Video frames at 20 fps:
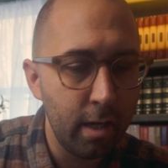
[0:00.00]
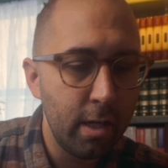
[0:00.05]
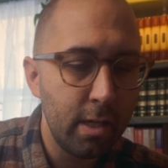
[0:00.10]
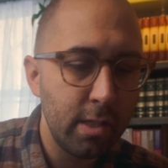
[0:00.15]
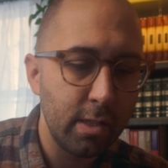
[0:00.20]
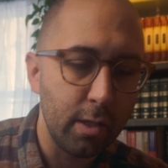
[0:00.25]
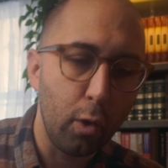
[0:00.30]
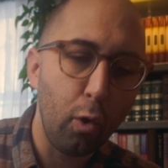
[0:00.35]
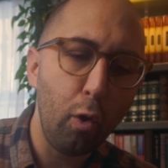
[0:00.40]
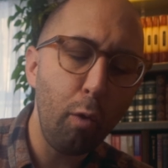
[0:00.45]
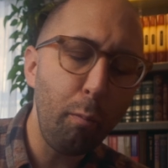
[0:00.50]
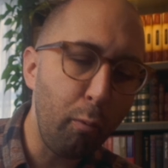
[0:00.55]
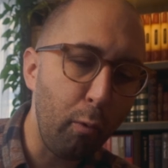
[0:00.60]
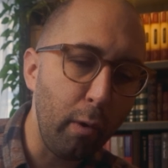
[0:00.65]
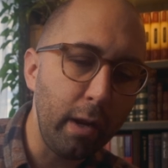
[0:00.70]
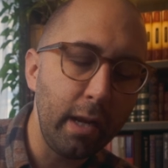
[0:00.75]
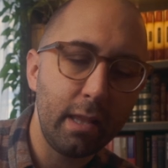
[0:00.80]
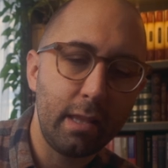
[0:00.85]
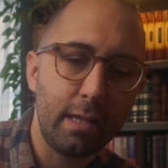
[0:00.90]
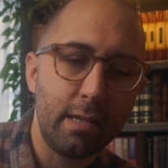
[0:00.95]
So the whole
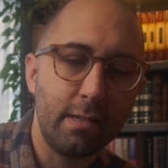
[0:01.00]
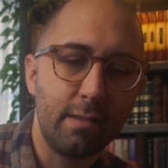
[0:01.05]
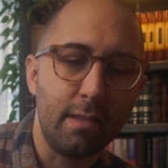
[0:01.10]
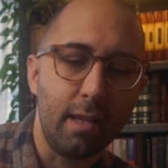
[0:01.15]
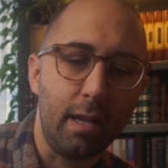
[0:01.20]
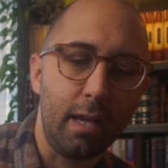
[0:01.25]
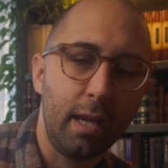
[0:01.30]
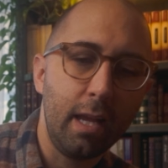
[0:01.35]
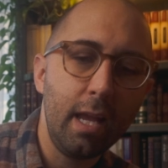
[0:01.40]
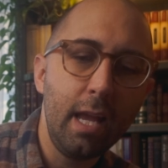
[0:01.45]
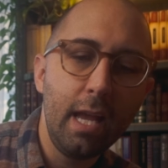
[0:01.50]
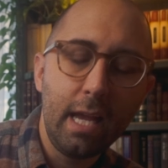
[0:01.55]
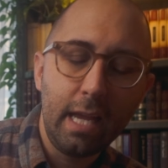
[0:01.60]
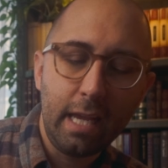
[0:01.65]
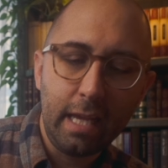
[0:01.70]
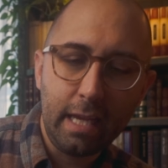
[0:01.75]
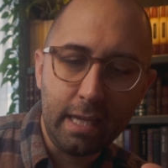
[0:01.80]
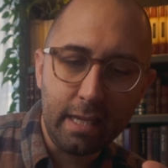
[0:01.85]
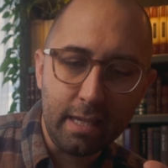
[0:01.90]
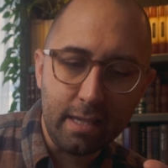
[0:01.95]
point of this thing
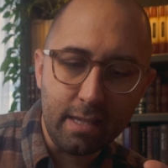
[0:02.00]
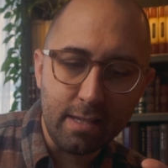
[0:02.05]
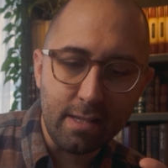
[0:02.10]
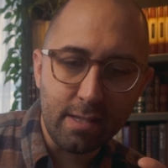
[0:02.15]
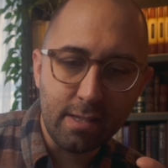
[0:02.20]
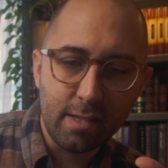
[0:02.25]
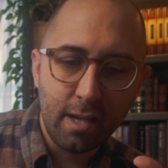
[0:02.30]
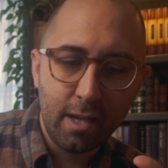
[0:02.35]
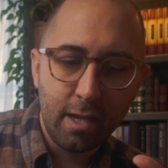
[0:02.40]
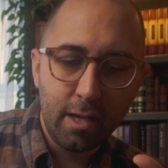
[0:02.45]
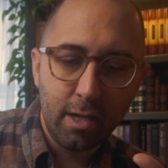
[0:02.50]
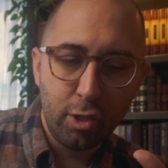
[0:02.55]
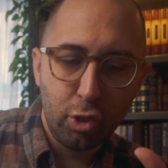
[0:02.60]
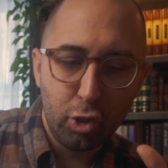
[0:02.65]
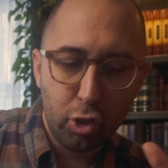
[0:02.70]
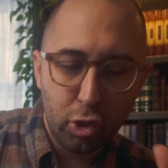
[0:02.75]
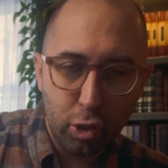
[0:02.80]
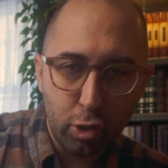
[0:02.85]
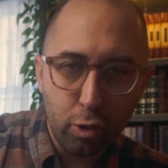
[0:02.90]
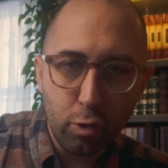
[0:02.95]
is
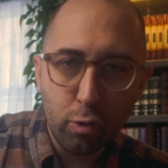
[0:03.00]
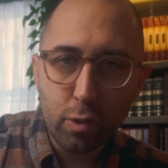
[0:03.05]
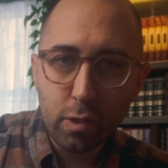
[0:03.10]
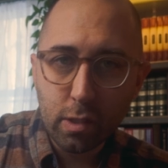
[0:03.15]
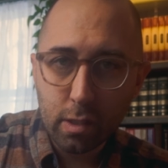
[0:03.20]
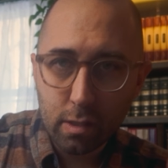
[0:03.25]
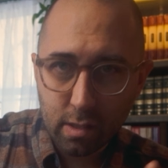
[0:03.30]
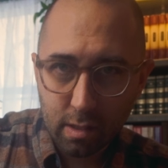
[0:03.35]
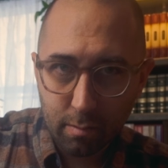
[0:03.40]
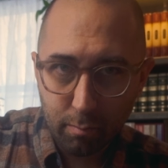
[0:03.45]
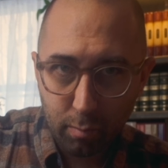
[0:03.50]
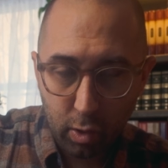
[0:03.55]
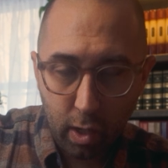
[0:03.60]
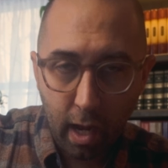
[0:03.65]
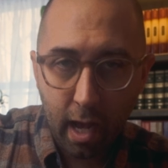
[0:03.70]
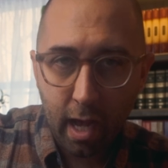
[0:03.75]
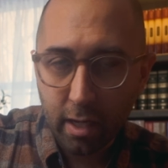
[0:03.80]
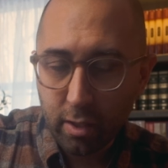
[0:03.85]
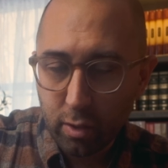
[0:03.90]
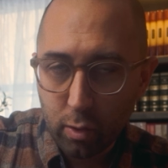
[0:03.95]
choose some
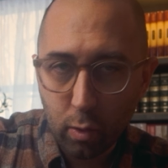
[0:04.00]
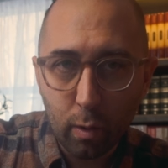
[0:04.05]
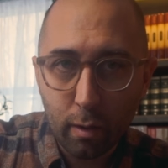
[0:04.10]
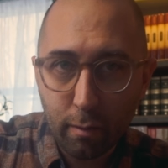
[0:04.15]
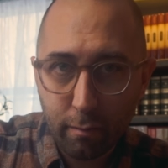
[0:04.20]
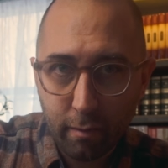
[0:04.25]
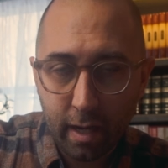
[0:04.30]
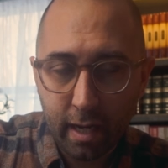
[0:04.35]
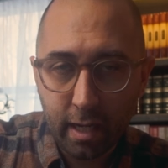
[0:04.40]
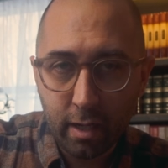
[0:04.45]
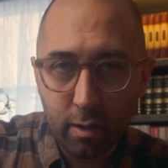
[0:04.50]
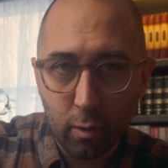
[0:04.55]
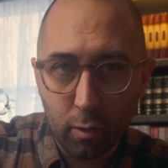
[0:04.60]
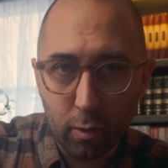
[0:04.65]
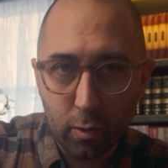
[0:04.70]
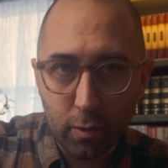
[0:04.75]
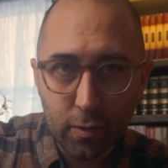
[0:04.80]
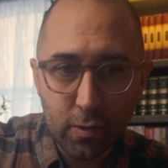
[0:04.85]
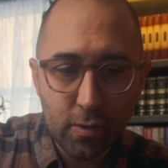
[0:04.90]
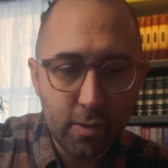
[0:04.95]
God-glorifying
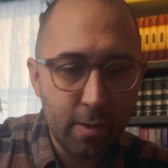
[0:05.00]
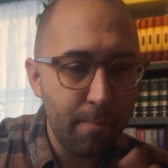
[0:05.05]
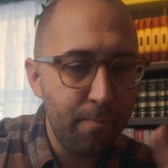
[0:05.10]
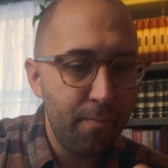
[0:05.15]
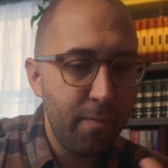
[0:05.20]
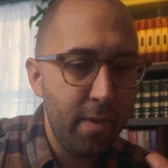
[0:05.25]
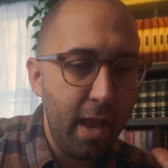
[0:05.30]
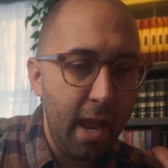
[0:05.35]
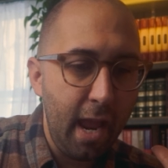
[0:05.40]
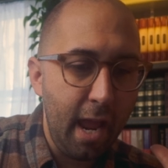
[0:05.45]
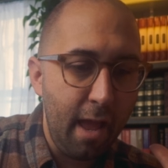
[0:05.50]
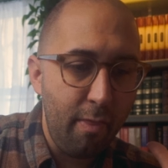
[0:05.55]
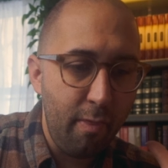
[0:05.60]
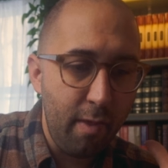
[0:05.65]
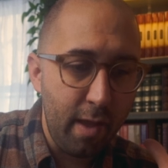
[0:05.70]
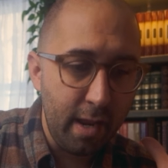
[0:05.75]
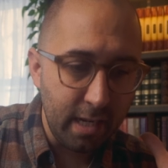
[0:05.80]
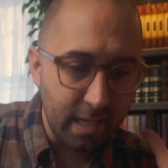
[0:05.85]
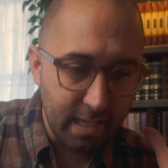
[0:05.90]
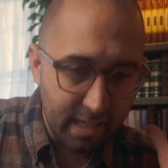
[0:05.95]
goals and
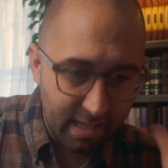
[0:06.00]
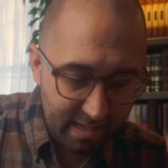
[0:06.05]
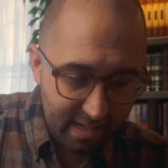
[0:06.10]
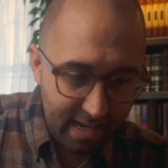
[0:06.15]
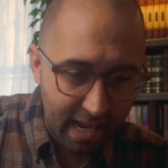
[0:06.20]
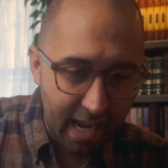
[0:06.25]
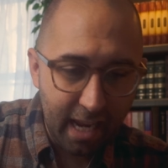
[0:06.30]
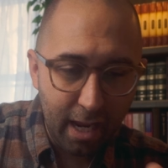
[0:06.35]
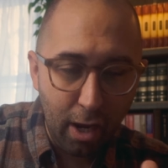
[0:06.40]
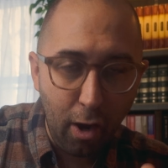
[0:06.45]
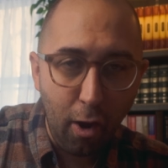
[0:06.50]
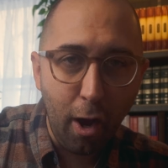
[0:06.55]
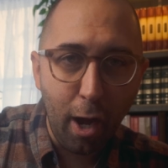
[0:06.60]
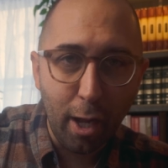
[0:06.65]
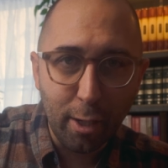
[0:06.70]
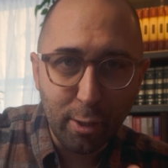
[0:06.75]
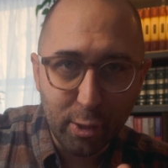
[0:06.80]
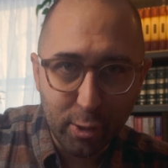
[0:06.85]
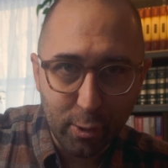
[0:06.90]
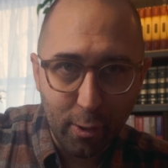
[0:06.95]
then stay
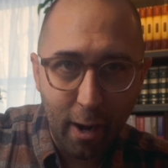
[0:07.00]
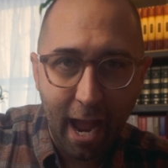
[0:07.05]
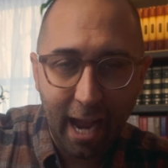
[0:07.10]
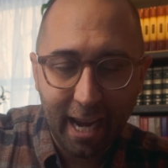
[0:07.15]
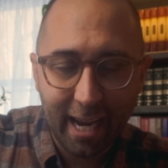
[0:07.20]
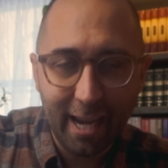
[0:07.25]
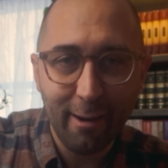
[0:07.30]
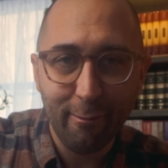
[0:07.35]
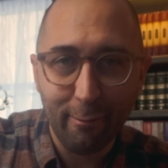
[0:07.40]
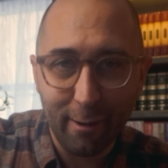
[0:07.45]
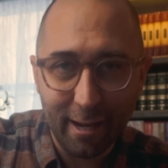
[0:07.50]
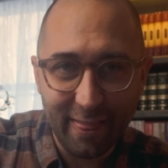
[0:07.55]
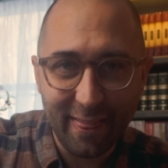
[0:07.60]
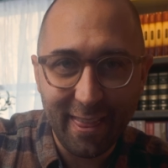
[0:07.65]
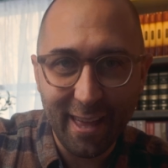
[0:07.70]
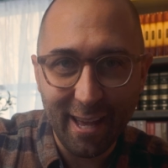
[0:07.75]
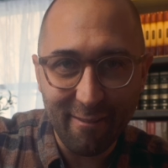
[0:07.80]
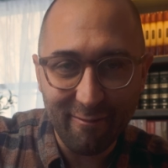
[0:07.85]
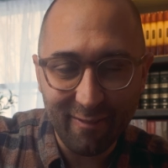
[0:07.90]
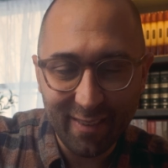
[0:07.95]
on track with
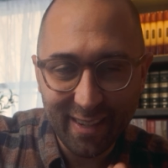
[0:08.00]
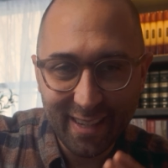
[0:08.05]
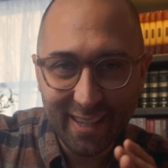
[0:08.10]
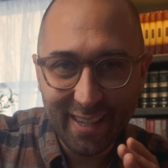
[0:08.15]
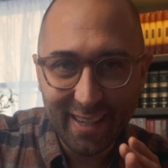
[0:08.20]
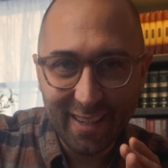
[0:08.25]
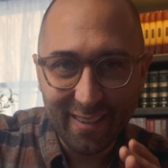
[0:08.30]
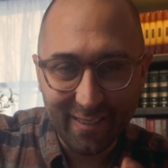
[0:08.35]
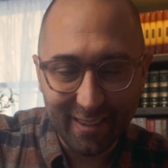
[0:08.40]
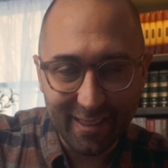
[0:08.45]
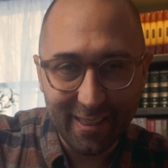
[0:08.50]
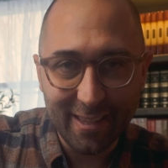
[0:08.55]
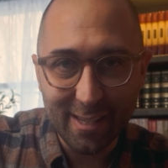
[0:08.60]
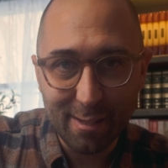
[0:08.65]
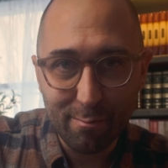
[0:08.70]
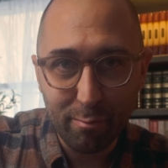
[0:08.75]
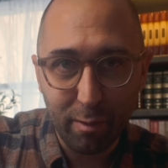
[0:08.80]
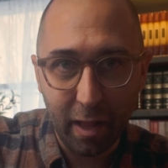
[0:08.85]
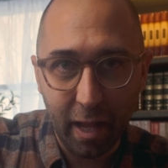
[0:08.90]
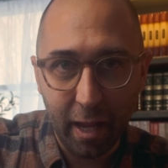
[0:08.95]
them with
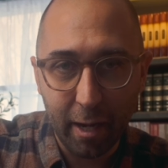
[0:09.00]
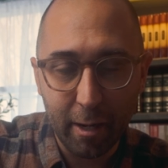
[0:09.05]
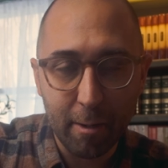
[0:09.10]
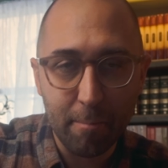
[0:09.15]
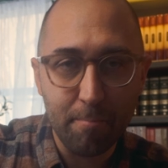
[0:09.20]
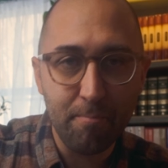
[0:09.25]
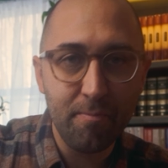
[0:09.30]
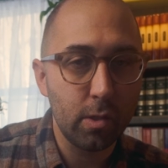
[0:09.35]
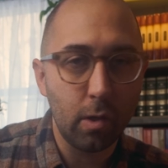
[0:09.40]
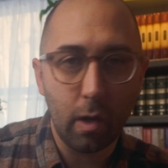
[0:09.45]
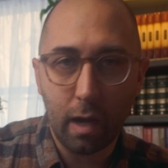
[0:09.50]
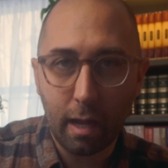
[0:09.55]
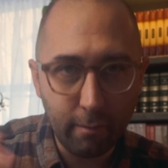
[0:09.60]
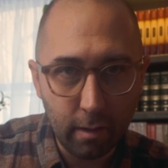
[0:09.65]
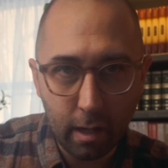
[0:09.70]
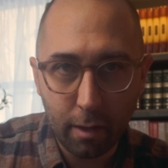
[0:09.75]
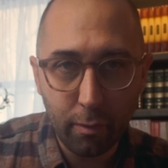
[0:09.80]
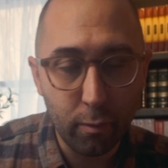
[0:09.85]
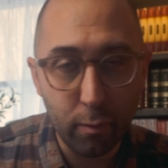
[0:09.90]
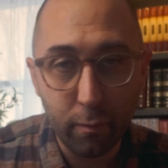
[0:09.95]
this planner. So I've
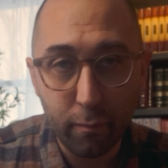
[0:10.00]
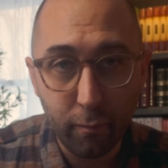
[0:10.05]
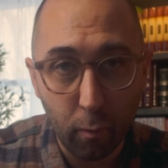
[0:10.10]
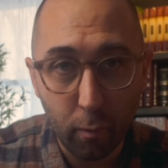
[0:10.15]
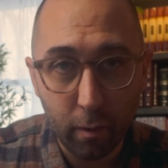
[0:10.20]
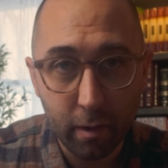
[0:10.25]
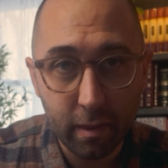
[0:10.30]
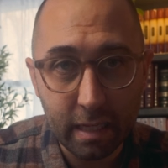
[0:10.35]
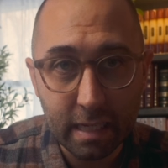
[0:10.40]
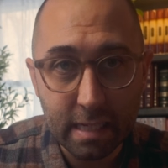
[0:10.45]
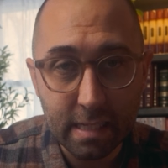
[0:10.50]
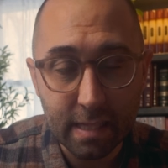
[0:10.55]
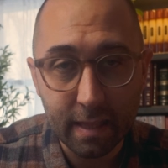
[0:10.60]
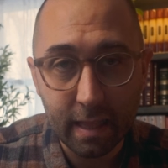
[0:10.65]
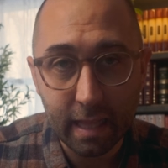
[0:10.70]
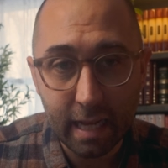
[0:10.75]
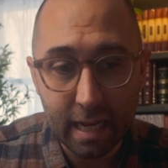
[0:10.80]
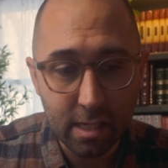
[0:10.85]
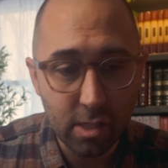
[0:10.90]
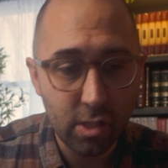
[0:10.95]
gone through four of these in the
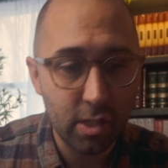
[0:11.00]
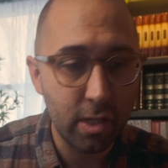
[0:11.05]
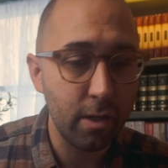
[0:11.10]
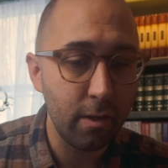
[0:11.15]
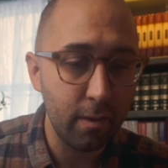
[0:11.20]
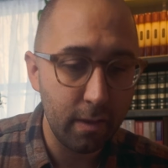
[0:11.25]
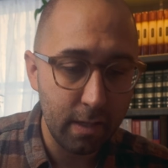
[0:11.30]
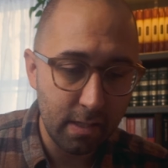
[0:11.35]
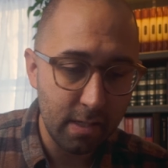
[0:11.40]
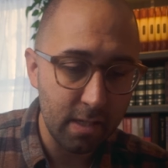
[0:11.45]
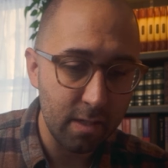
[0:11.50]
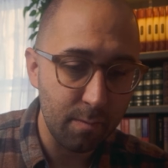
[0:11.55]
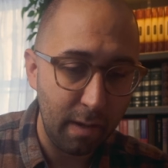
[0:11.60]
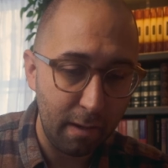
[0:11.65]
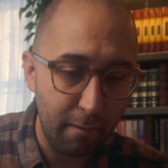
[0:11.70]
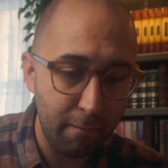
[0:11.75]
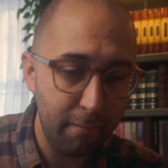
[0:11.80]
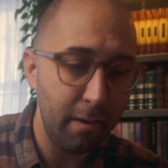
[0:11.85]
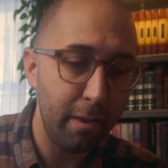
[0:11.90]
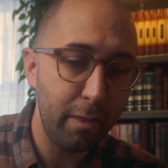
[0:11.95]
last year. This is my
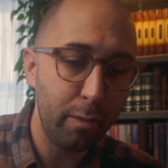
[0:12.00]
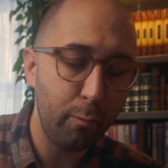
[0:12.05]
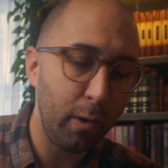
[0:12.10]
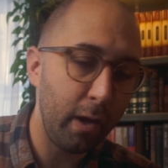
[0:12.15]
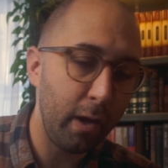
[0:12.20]
fifth